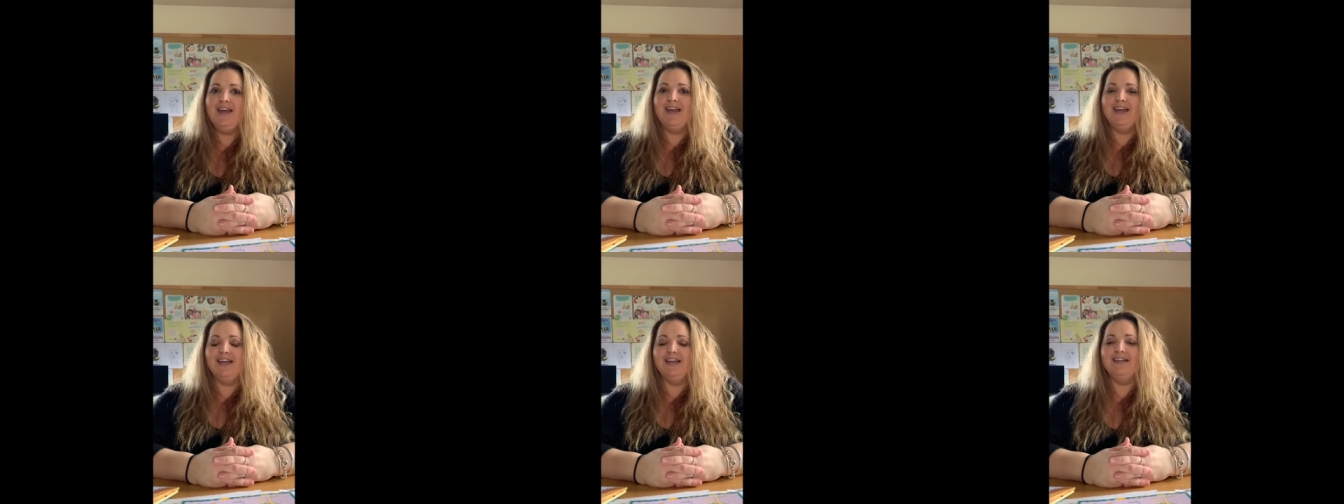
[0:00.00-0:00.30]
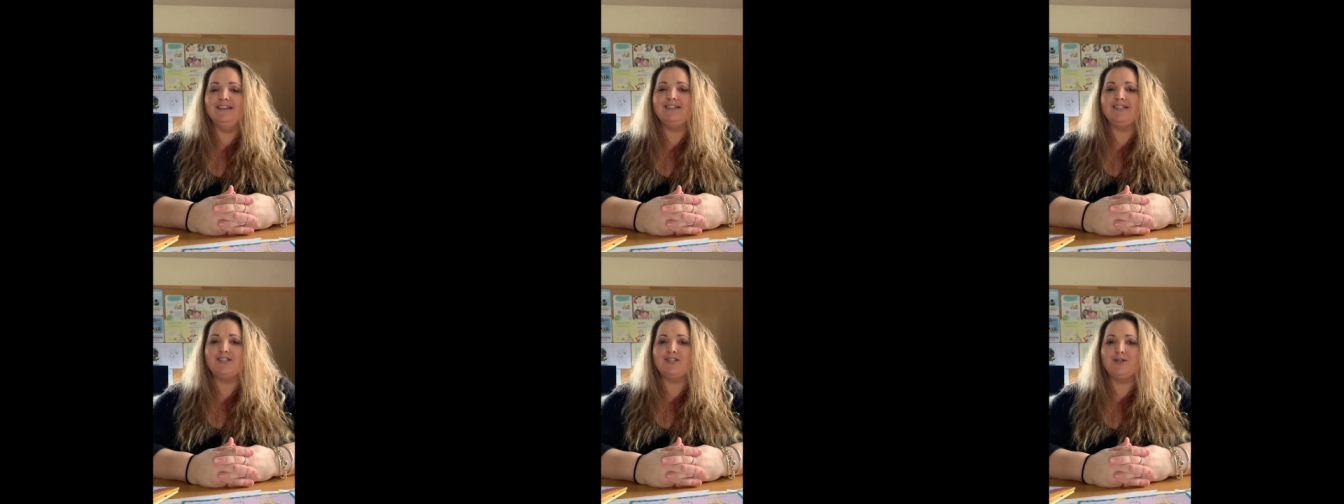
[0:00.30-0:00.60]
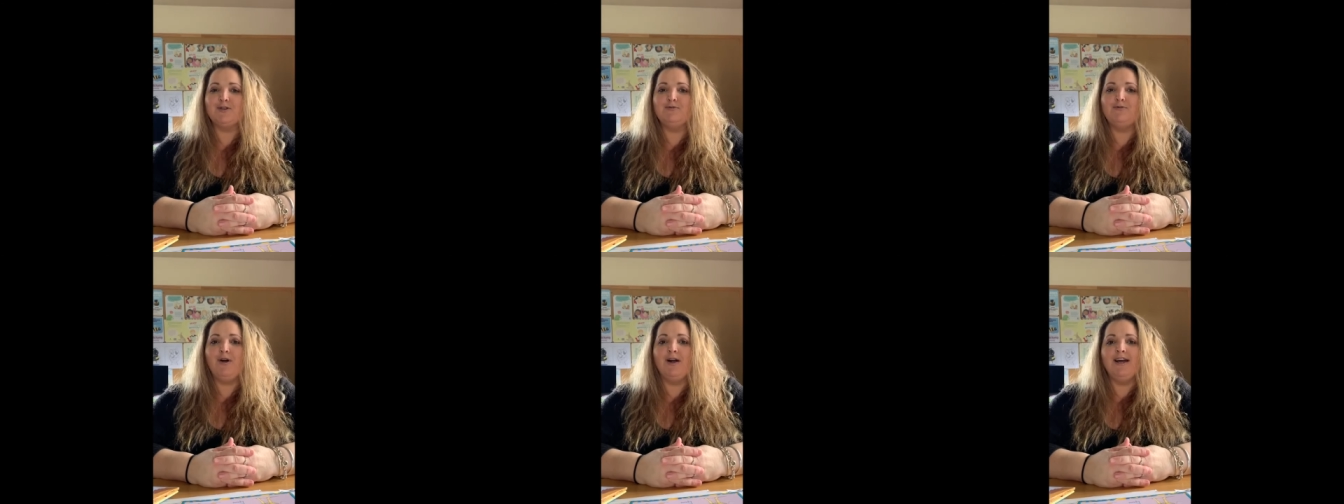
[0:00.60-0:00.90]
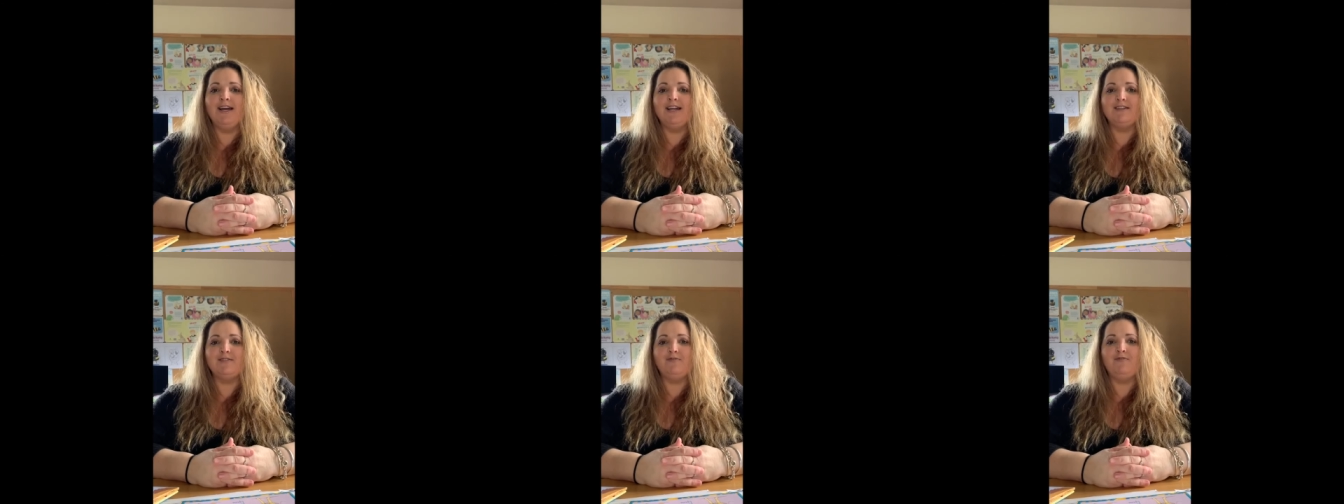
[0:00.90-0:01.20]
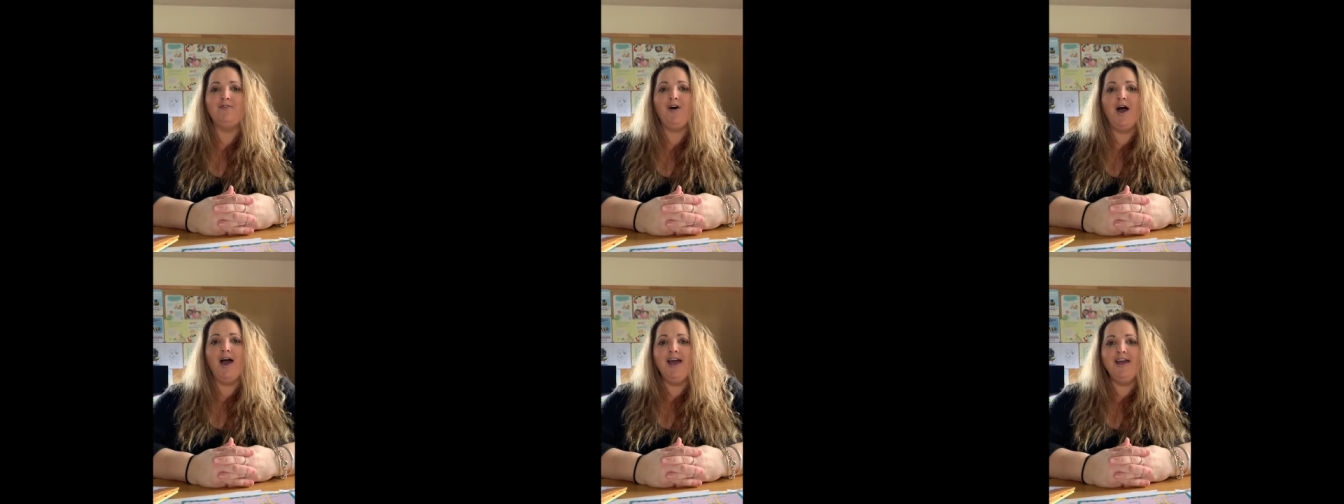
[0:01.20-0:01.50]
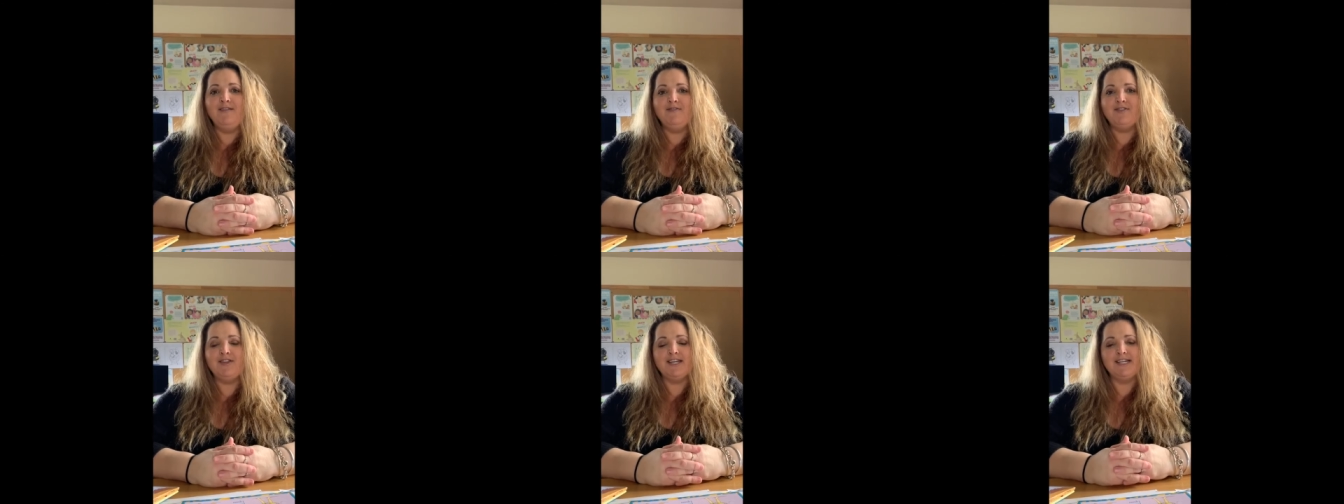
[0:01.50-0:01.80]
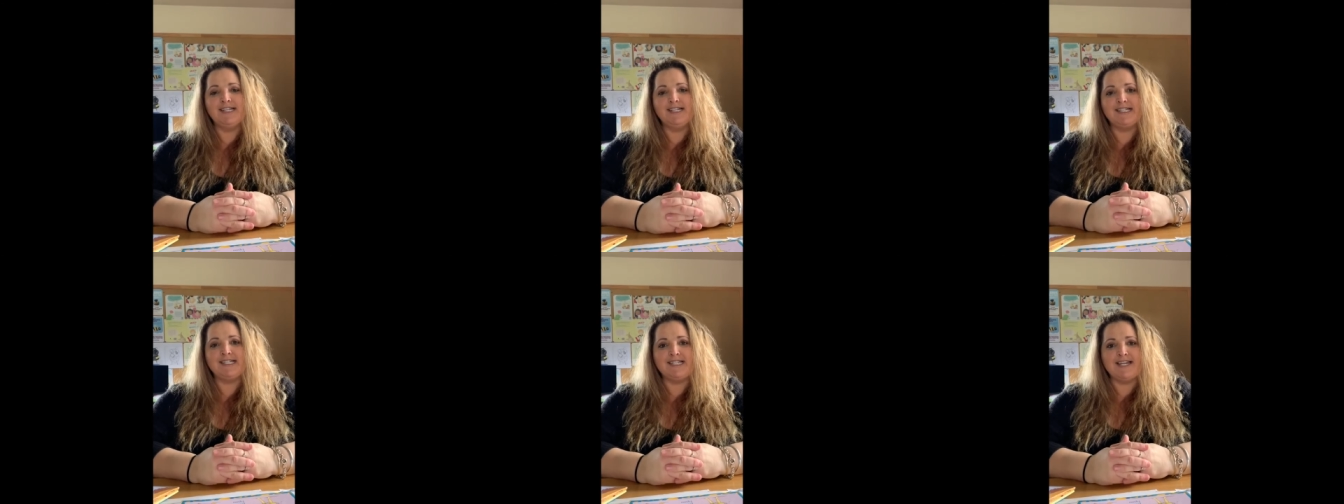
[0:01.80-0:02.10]
is to write five
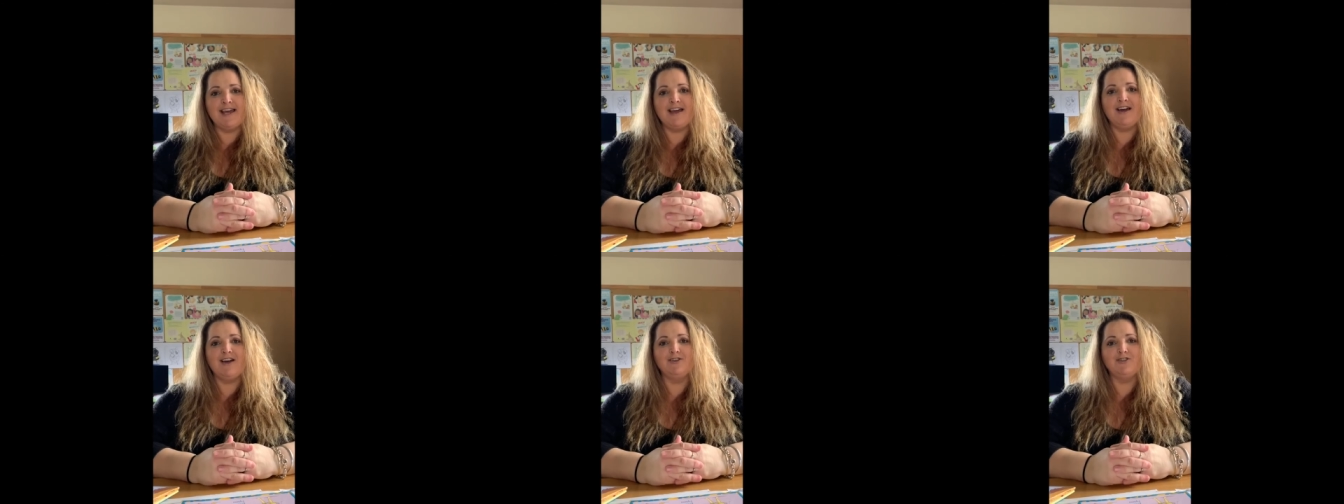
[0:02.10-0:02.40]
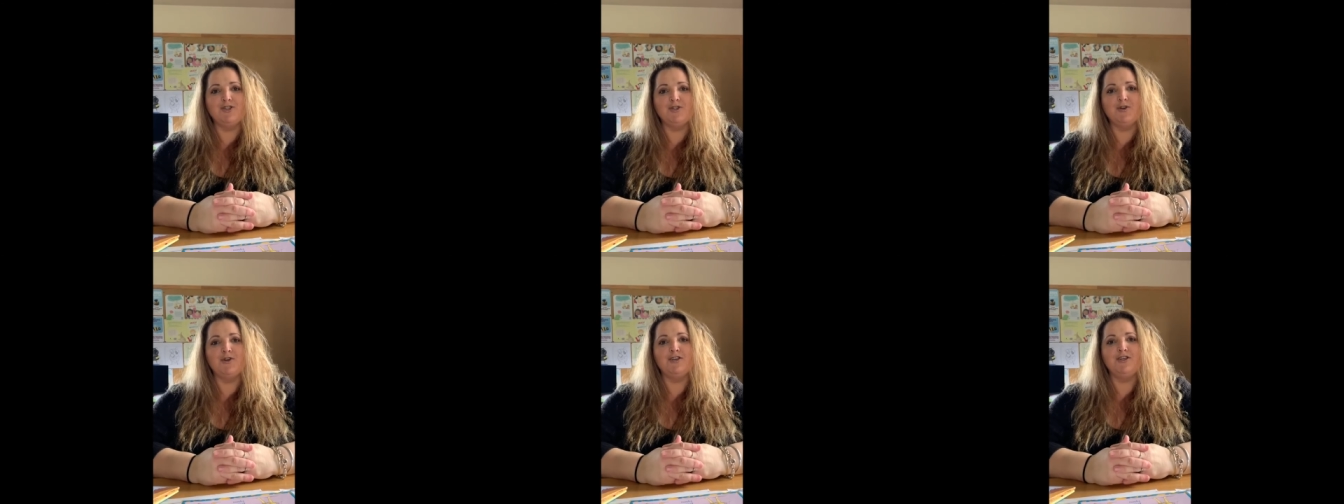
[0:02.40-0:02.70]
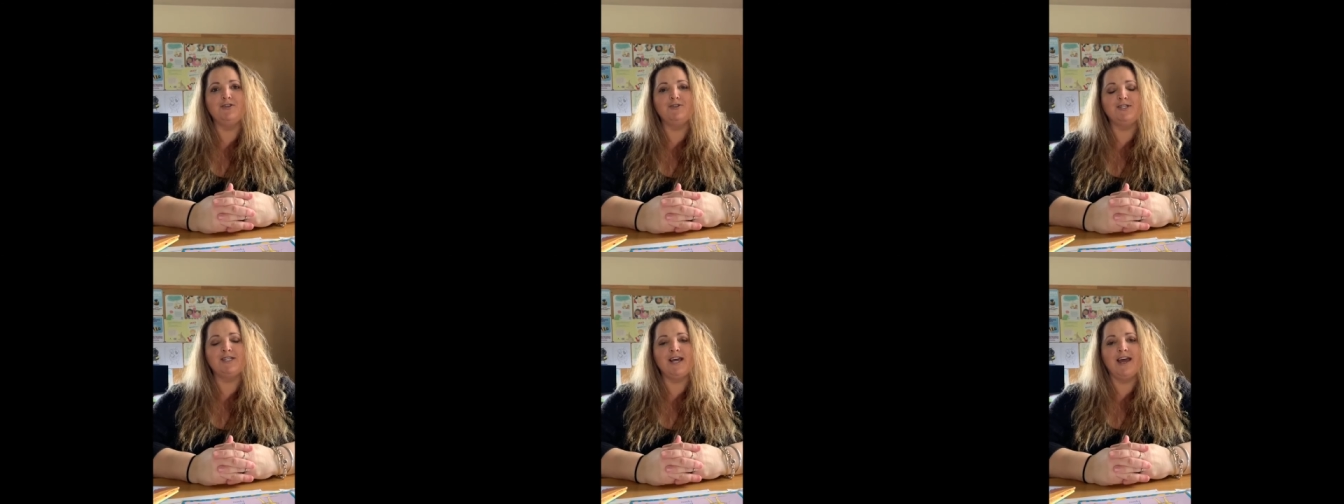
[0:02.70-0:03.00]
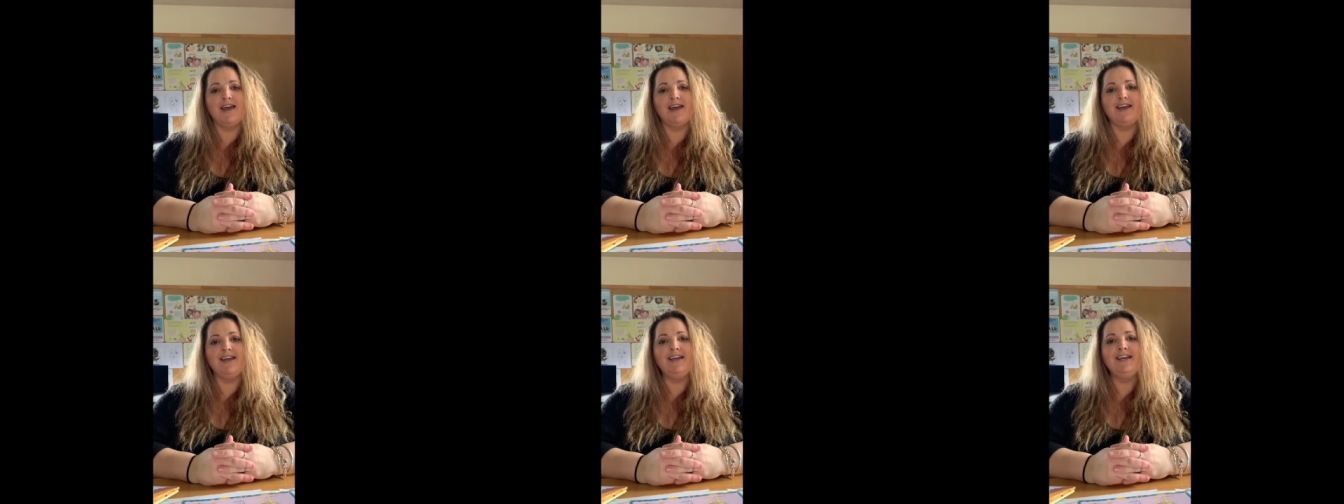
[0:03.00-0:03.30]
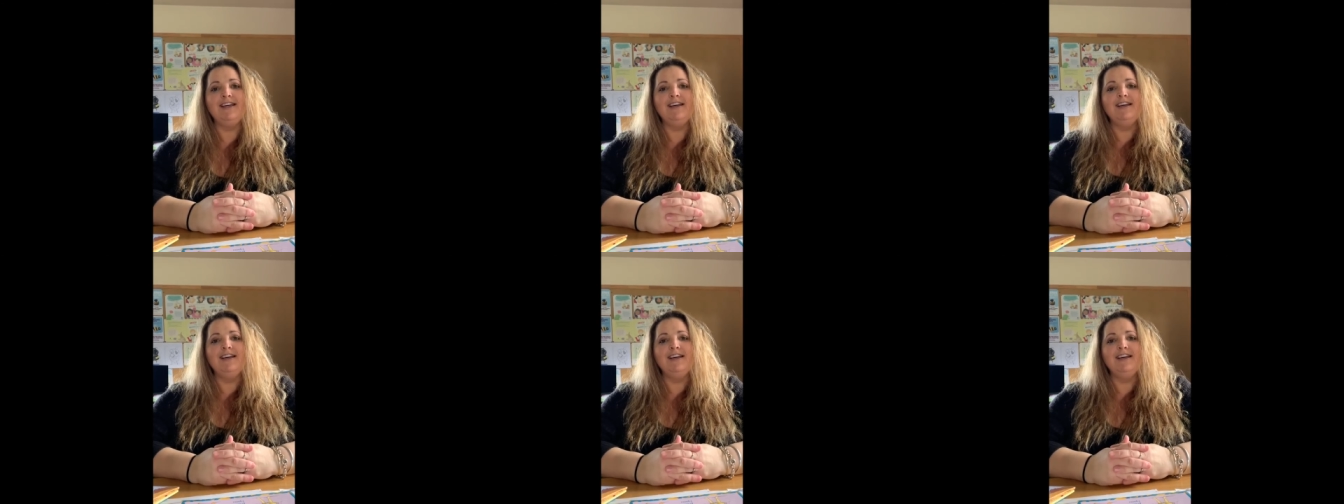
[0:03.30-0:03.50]
things down during your day